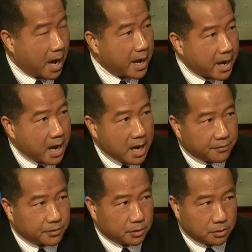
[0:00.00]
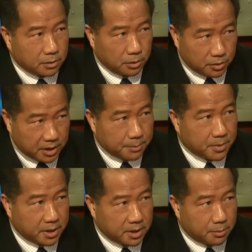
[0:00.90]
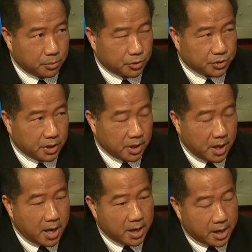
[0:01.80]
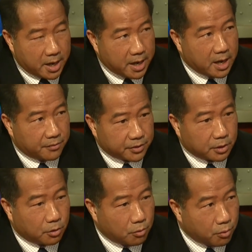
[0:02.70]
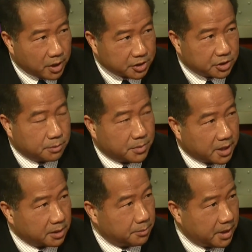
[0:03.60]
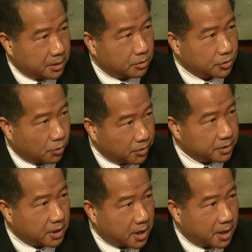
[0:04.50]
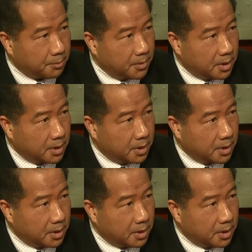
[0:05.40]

I have to look at my numbers and I have to question my commanders all the time